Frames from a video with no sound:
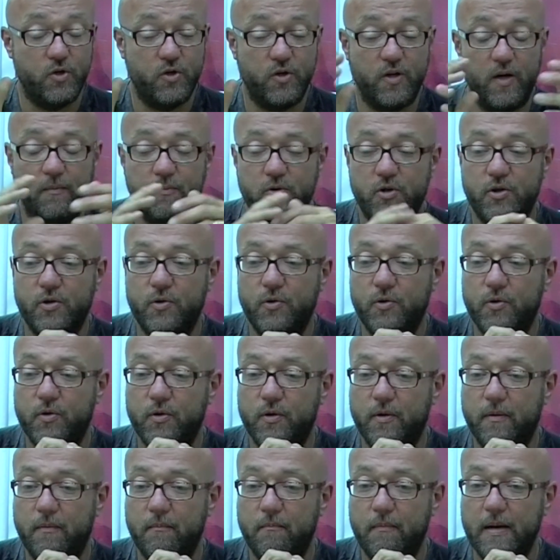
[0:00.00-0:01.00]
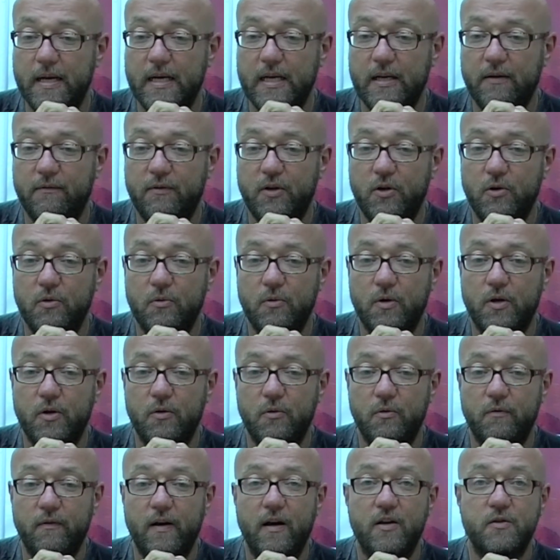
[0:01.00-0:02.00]
I'm sure many of you
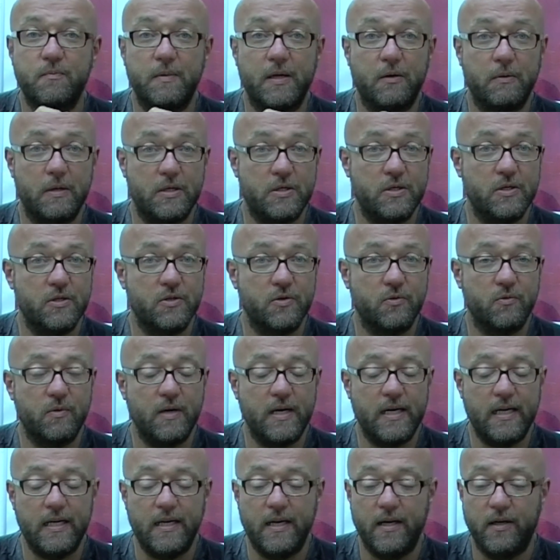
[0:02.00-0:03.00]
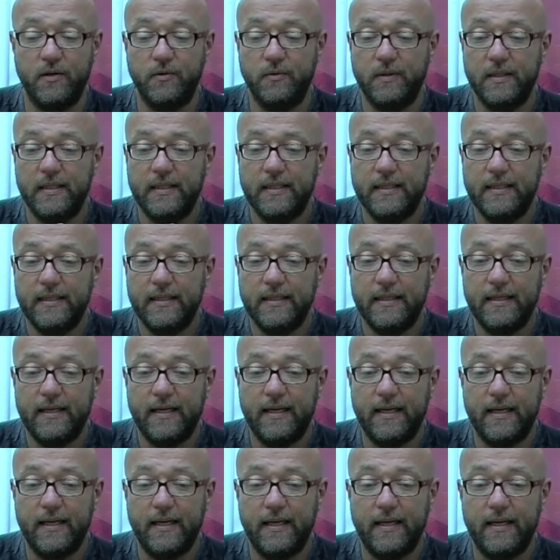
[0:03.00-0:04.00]
who've asked me questions already know.
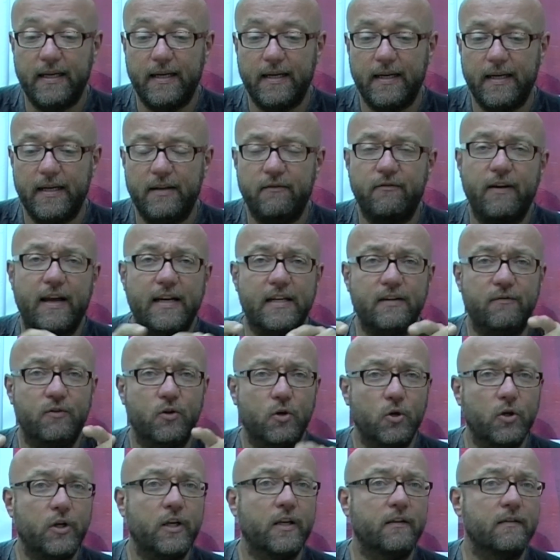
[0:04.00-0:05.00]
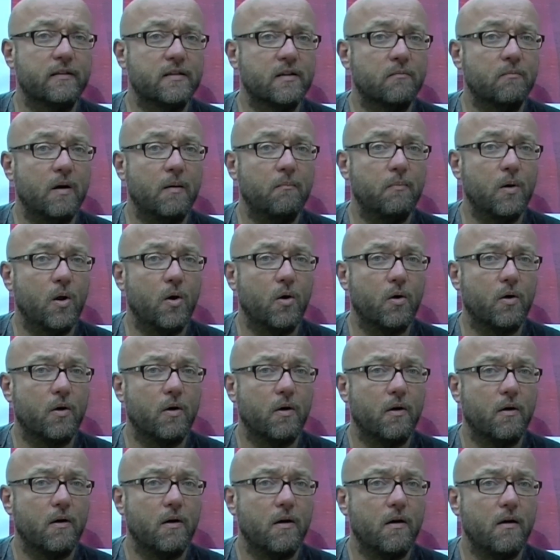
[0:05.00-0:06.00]
And in fact, if you're looking at this on my blog,
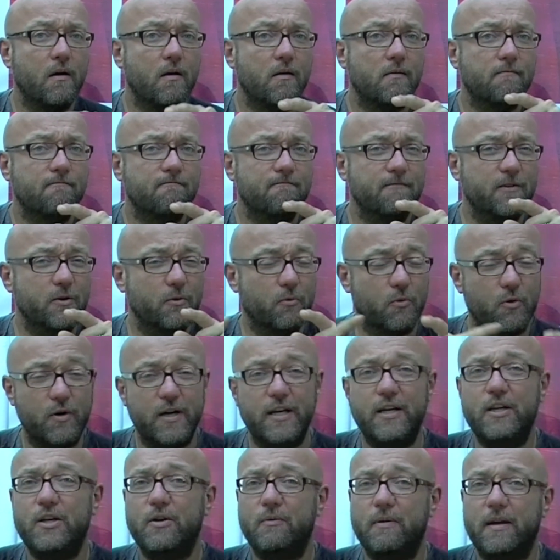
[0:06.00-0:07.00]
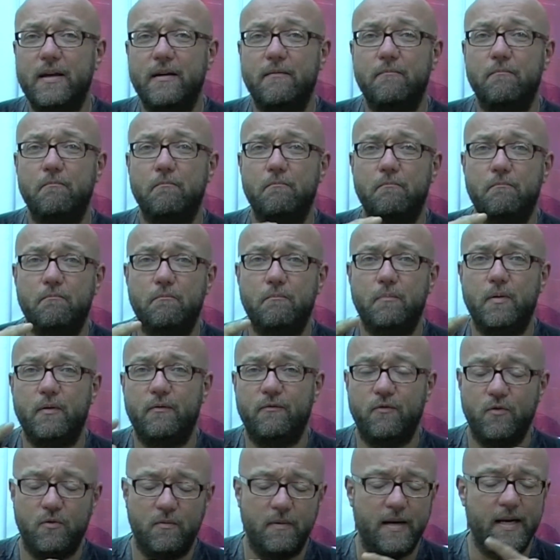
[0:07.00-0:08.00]
you already knew it
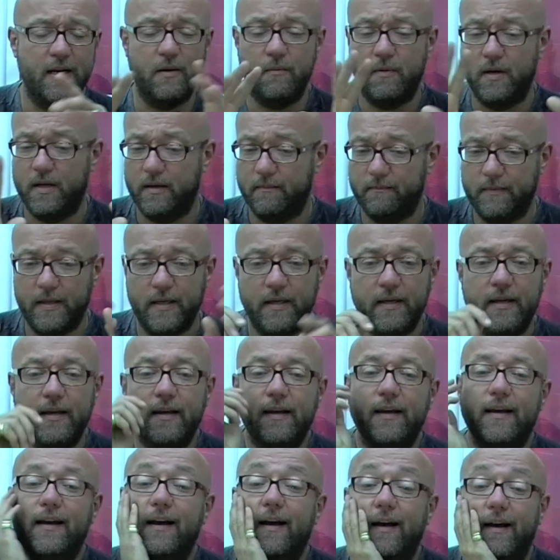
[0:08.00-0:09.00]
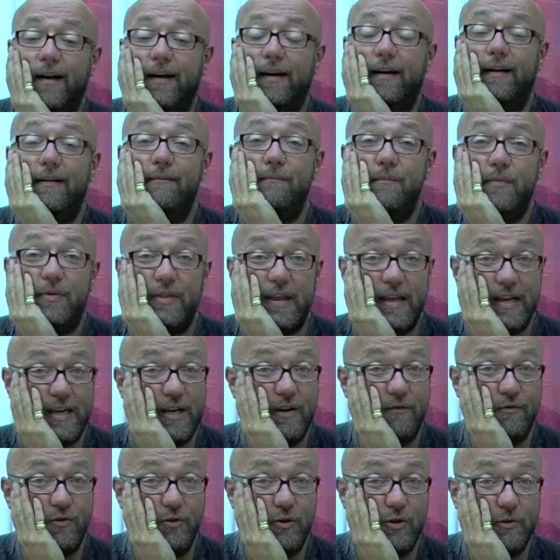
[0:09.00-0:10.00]
before anyway.
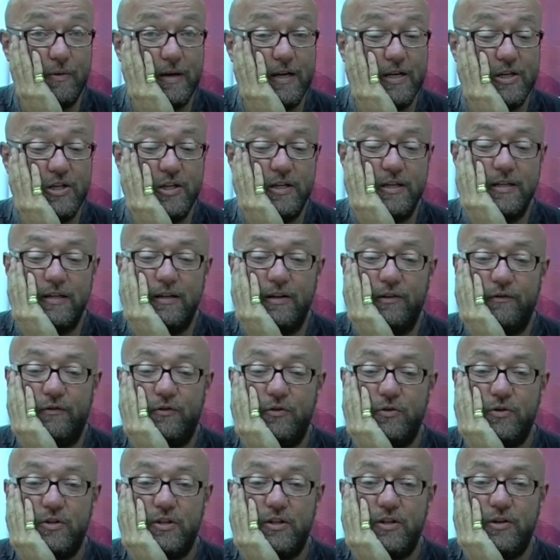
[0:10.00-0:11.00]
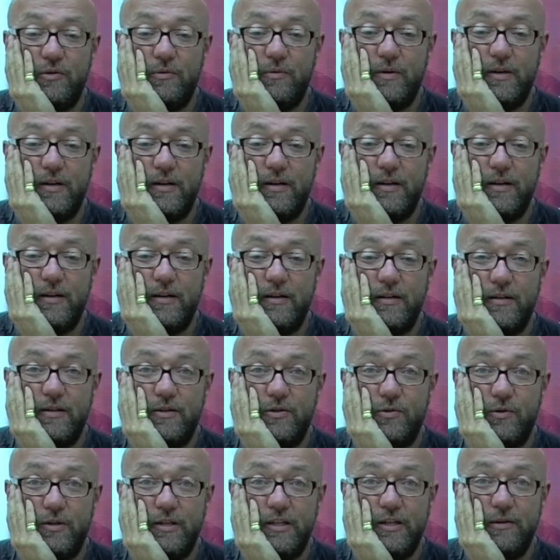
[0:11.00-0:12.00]
Thank you for all the questions. I look forward to
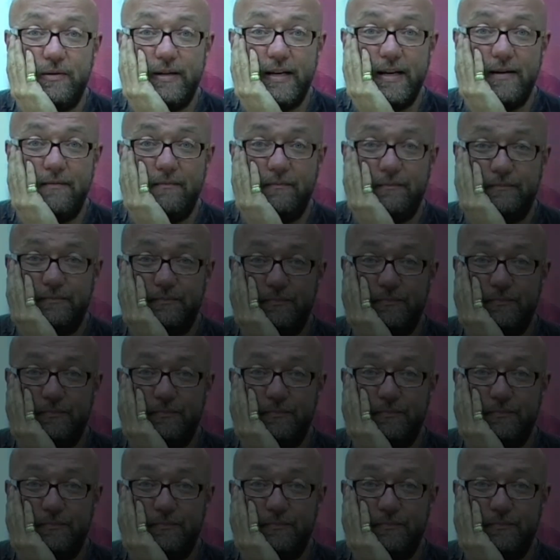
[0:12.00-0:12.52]
talking to you again.